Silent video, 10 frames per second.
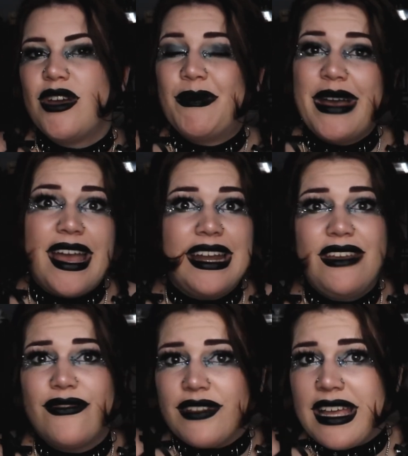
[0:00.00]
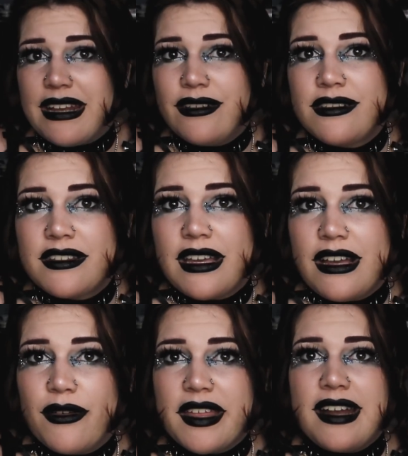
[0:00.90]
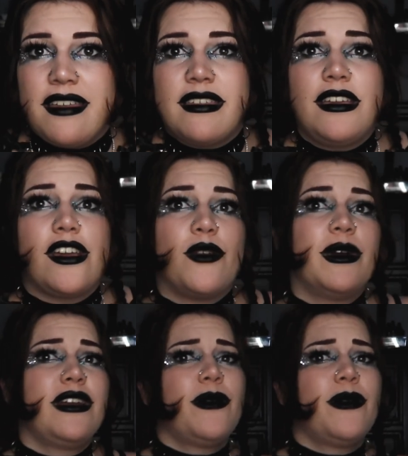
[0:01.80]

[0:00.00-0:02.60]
But any flannels can go with anything. You can wear